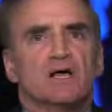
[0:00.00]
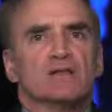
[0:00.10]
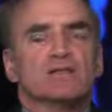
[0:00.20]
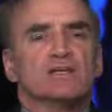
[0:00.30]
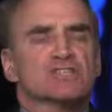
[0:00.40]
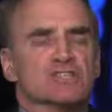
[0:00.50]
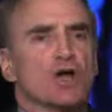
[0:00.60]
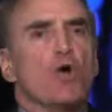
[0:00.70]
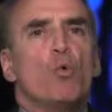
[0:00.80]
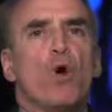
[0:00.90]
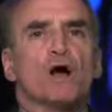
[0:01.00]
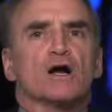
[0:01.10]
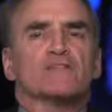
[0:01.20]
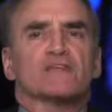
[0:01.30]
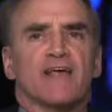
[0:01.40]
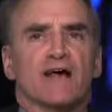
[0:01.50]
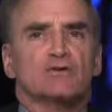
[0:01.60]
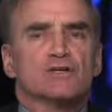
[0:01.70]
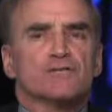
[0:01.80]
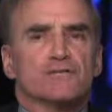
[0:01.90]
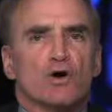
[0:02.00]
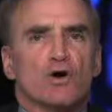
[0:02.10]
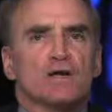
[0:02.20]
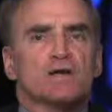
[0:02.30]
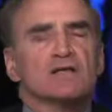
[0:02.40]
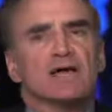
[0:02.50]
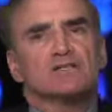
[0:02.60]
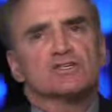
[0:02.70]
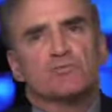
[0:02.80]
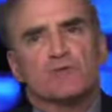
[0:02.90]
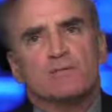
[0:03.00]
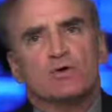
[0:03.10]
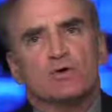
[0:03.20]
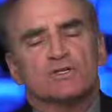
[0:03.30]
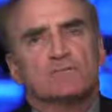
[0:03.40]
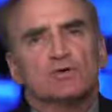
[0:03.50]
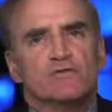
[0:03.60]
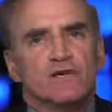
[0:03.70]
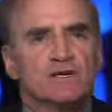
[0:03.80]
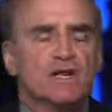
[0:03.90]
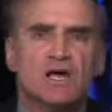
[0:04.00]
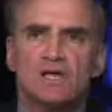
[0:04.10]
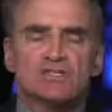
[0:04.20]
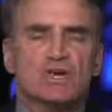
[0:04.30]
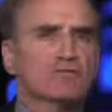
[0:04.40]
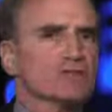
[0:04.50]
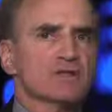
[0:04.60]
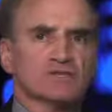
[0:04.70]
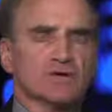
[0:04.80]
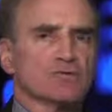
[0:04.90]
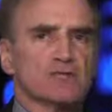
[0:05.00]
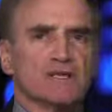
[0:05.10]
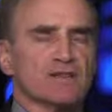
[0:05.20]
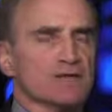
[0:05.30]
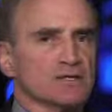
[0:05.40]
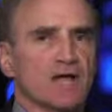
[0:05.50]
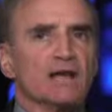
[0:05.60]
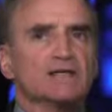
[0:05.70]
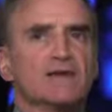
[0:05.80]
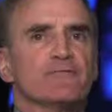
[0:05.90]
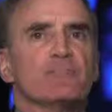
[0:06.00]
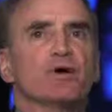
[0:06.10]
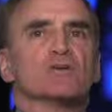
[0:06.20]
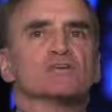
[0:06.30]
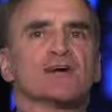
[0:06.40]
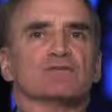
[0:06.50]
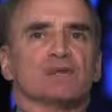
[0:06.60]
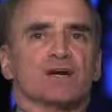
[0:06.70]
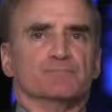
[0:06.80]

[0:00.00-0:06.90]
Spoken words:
the slow walk of the count in Florida allowed the Supreme Court to move in. So there are a lot of tough opponents out there.